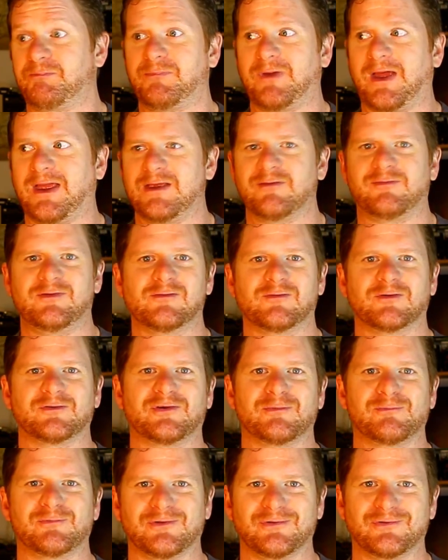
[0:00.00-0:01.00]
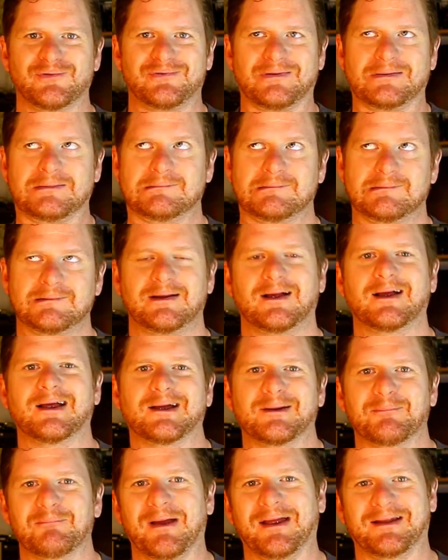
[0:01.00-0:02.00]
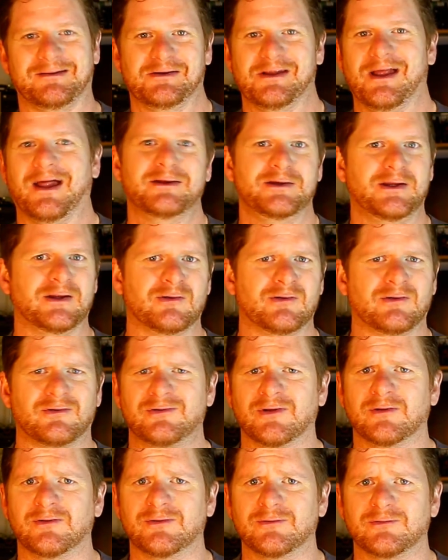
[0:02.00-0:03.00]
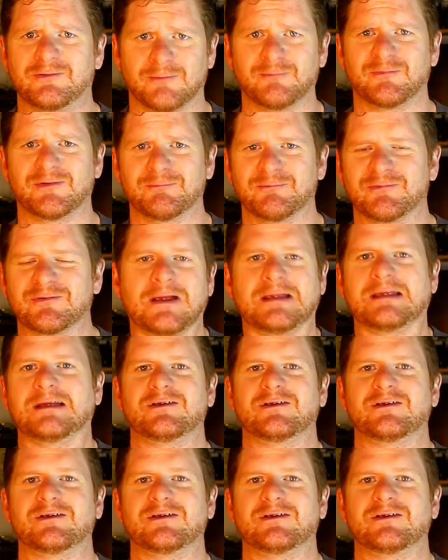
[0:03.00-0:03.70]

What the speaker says: hay fever symptoms and onion symptoms.